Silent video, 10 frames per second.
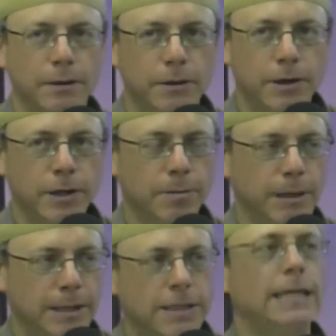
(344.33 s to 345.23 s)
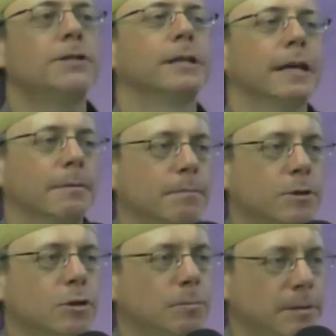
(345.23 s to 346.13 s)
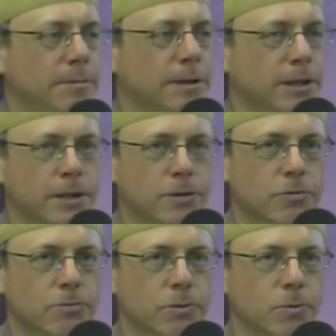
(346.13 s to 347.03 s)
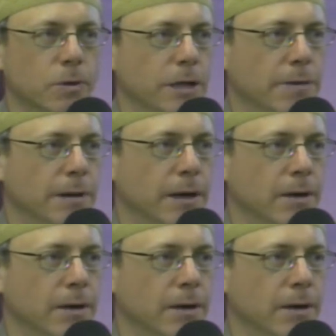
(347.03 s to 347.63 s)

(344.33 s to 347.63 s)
it's easy to be misconstrued with email.